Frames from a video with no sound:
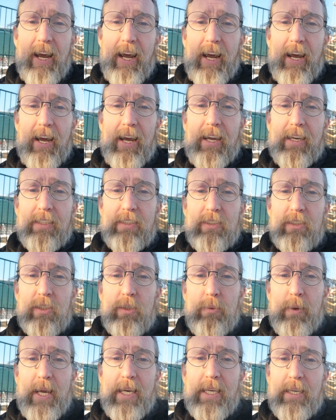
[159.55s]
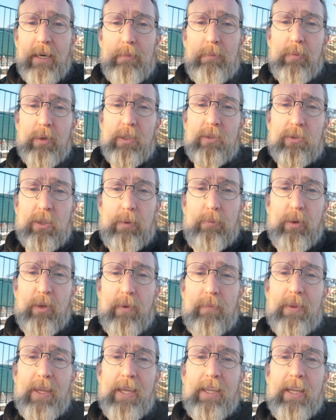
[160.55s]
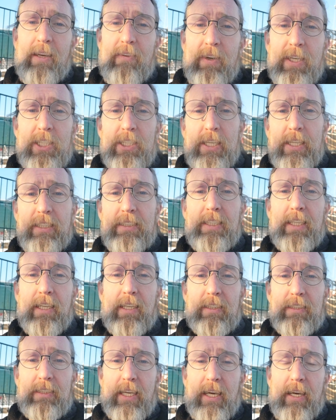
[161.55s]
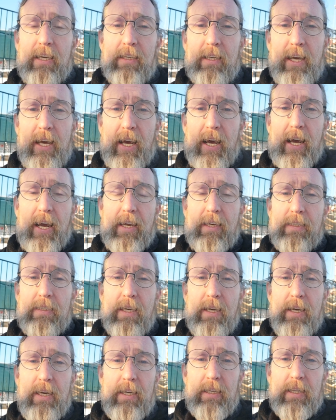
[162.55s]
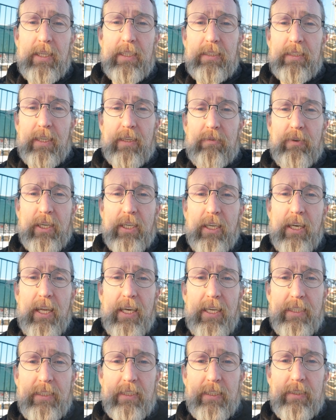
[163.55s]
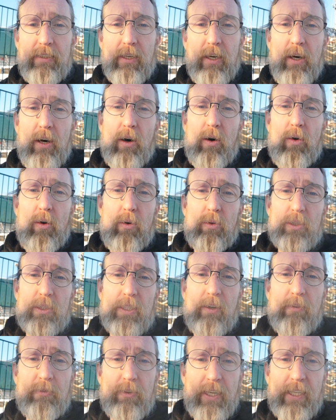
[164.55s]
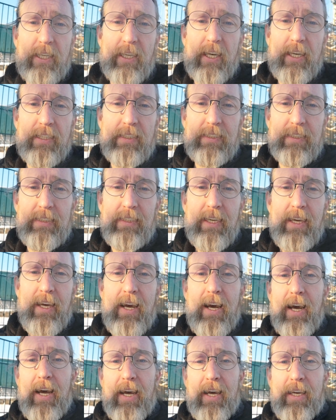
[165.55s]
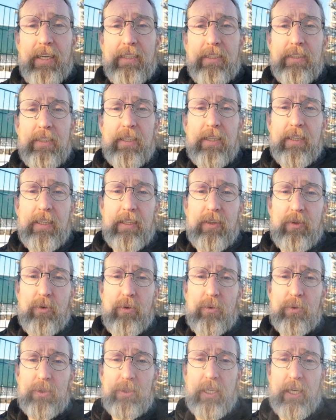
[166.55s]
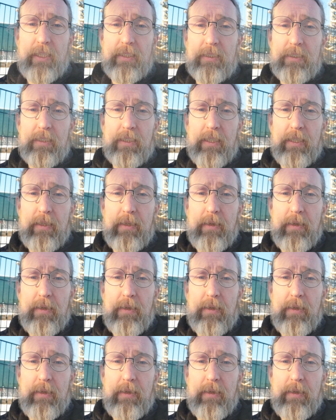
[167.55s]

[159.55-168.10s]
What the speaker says: and you end up with trouble. And then eventually it settles down and things get regulated or self-regulated, and it all starts